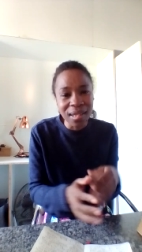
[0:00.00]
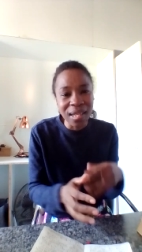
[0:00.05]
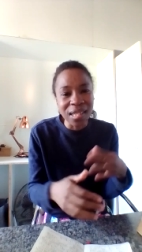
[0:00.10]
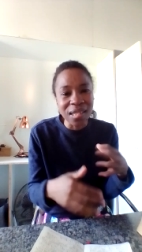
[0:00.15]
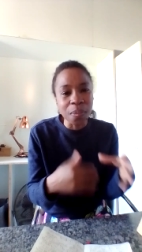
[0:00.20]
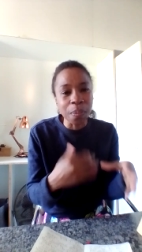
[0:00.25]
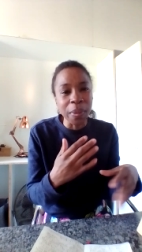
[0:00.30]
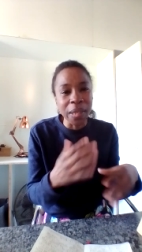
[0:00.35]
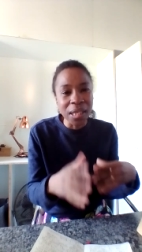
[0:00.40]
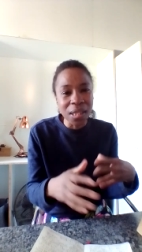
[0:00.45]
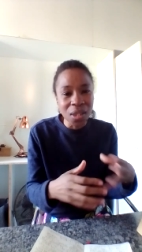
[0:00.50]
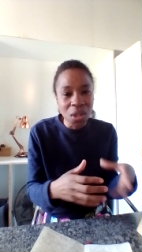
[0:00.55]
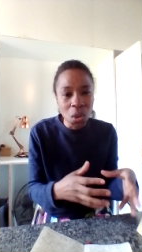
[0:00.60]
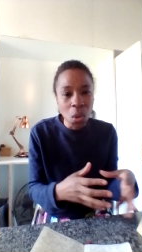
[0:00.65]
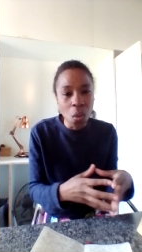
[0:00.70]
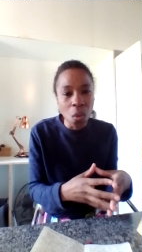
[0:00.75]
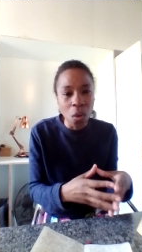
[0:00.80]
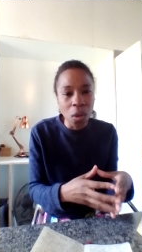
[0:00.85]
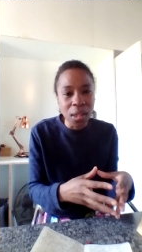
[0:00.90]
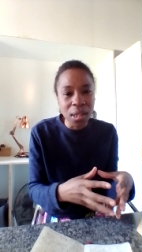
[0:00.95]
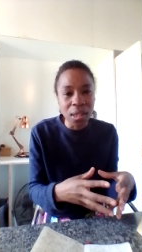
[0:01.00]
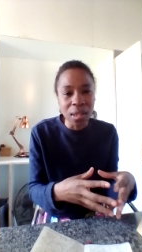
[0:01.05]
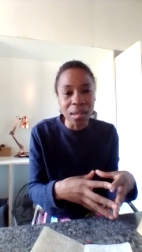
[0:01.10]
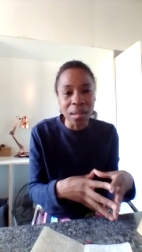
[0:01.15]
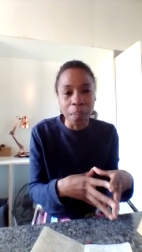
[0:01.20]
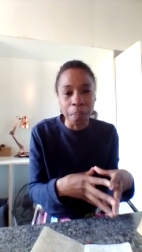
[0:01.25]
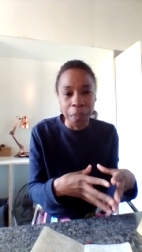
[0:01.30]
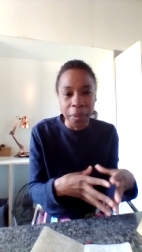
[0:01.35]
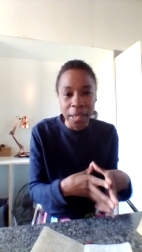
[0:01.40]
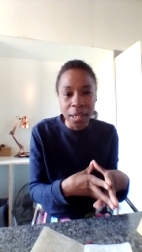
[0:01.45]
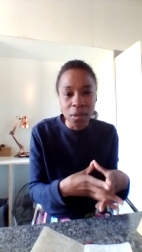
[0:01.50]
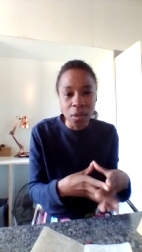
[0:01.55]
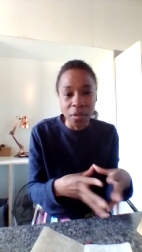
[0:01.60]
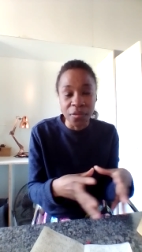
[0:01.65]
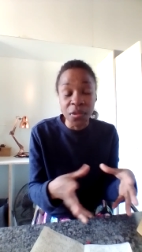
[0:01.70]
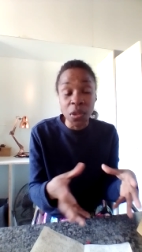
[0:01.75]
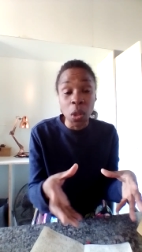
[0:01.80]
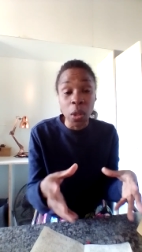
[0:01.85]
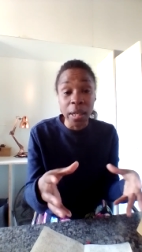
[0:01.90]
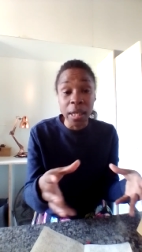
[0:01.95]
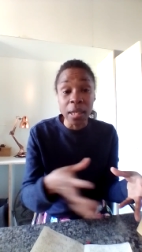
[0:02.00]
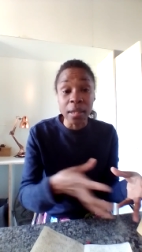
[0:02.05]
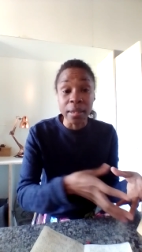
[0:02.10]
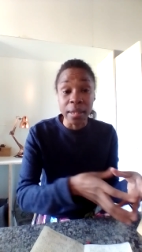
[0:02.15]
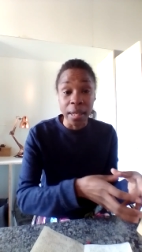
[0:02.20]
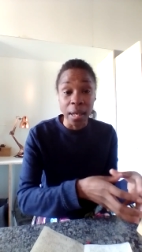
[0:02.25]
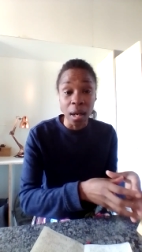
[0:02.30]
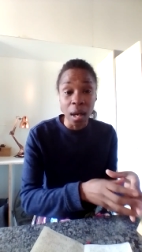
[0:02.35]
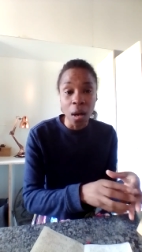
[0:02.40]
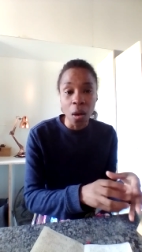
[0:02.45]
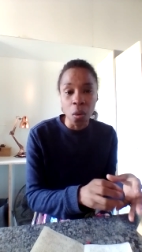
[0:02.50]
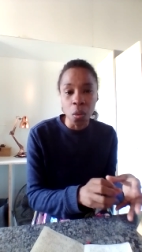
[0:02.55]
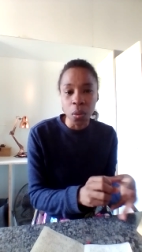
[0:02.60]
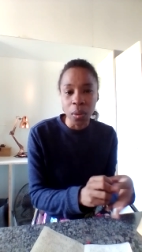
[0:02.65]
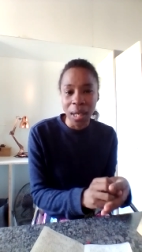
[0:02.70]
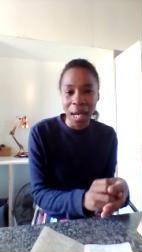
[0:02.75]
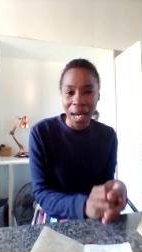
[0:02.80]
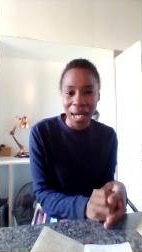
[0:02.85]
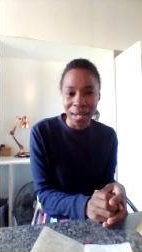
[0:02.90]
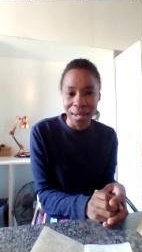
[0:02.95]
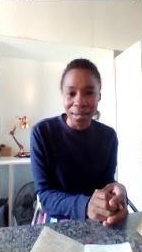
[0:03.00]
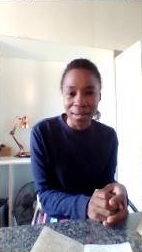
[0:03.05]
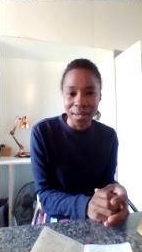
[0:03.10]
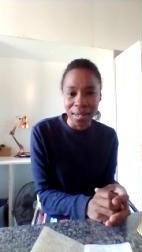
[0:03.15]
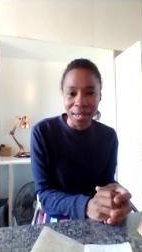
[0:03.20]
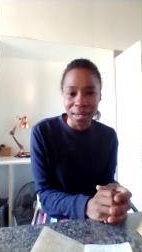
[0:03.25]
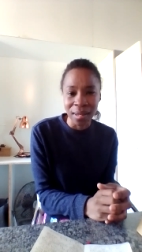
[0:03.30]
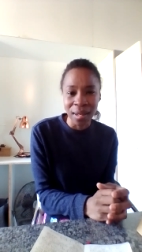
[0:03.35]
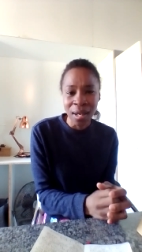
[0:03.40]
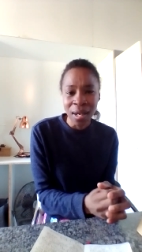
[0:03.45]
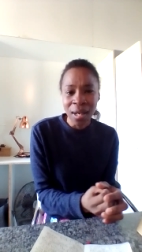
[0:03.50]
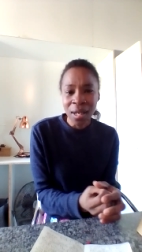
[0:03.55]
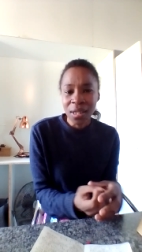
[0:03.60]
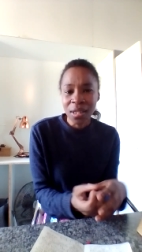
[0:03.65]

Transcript: There's been talks in the BRICS of starting their own currency.